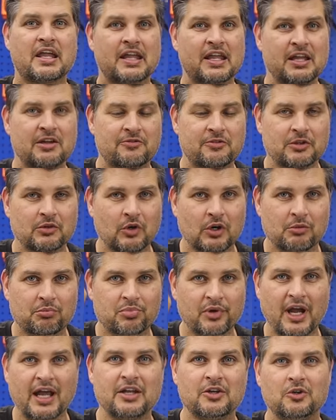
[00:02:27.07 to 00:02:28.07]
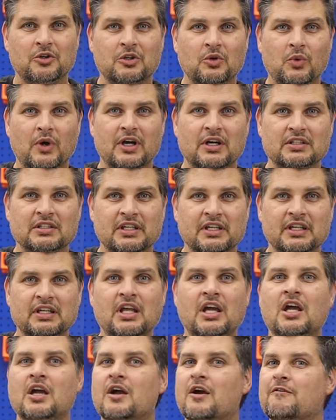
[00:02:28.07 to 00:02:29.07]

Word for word: If you are brand new to welding,